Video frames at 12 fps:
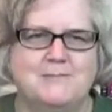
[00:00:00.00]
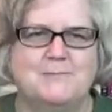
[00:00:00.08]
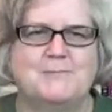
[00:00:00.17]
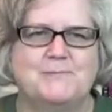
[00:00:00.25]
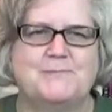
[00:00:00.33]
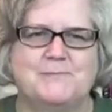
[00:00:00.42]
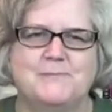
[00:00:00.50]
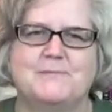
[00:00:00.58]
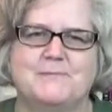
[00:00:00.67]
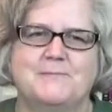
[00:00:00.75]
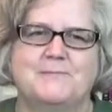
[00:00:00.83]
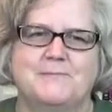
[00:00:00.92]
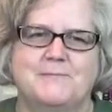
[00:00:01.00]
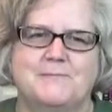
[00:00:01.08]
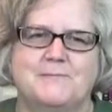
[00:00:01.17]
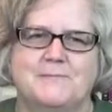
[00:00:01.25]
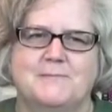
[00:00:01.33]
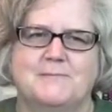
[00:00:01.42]

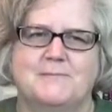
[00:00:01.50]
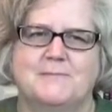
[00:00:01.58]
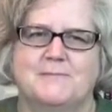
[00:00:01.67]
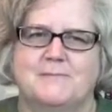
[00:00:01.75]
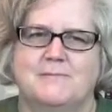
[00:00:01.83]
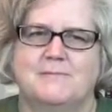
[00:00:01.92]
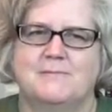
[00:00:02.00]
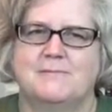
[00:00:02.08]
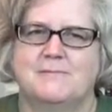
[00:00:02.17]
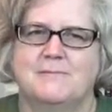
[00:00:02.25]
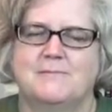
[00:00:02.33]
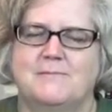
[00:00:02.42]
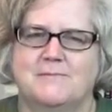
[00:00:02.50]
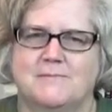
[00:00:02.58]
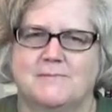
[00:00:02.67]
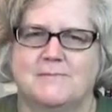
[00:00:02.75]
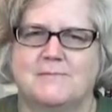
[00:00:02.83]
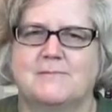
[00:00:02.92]

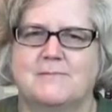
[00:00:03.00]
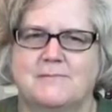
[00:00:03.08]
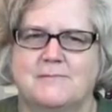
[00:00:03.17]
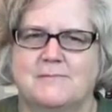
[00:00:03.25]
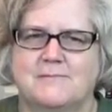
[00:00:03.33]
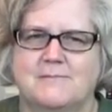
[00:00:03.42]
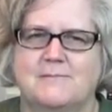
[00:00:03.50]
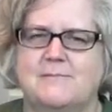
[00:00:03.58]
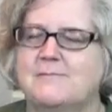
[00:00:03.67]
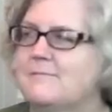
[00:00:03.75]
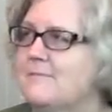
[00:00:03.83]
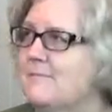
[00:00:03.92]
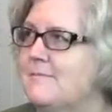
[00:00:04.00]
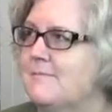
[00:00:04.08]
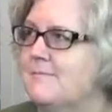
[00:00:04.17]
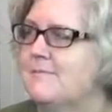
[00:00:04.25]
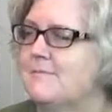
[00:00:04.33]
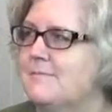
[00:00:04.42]

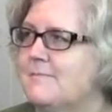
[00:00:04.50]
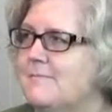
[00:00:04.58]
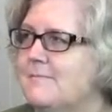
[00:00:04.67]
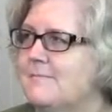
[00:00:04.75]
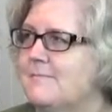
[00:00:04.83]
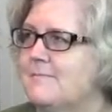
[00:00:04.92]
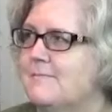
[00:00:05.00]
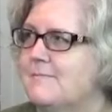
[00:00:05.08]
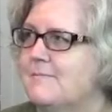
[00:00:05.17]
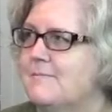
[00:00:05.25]
No words are spoken by the person on screen.